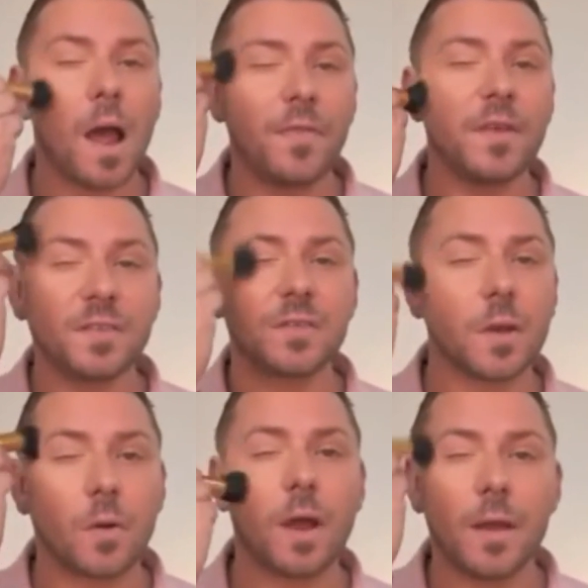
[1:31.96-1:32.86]
And this is
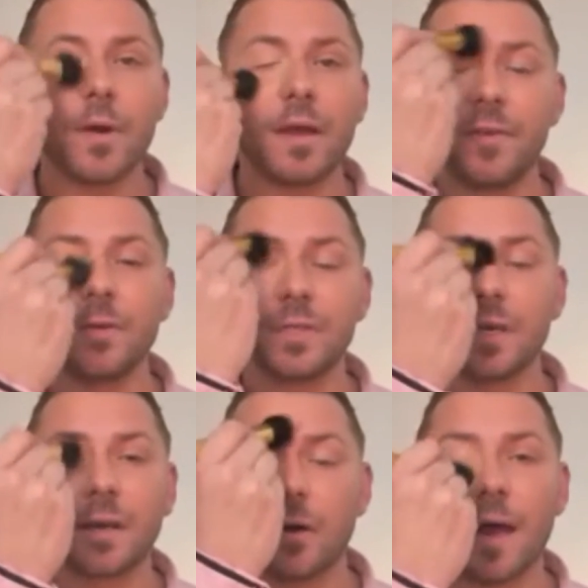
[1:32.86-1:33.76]
a great way of using
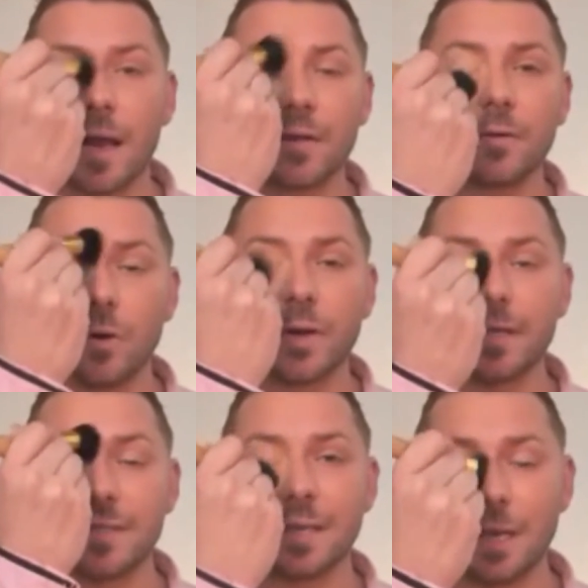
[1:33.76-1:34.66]
a corrector or a
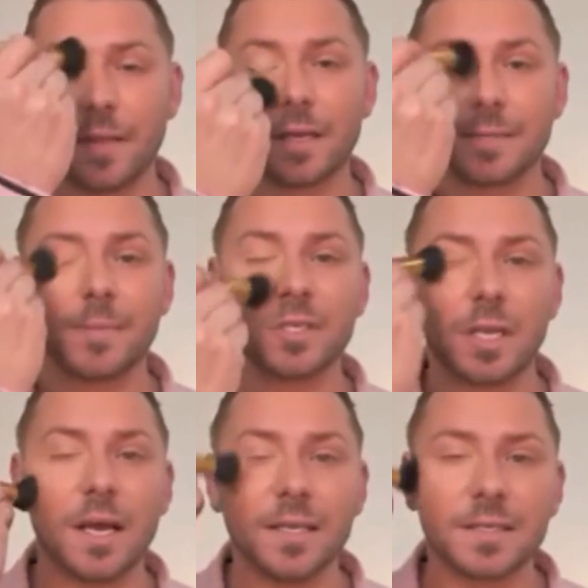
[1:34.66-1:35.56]
concealer that is much
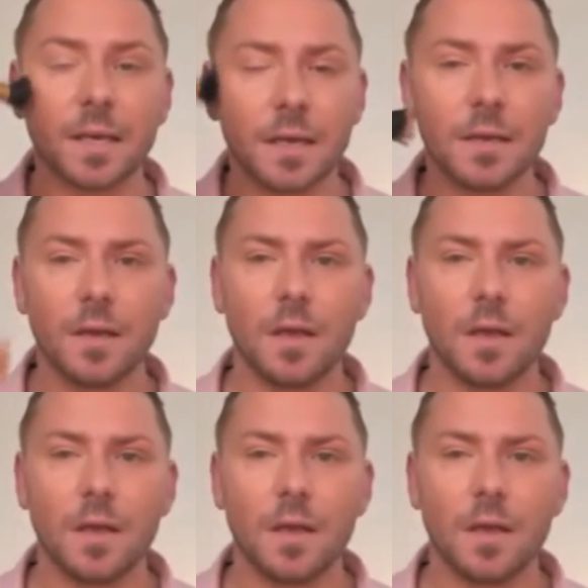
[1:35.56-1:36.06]
lighter,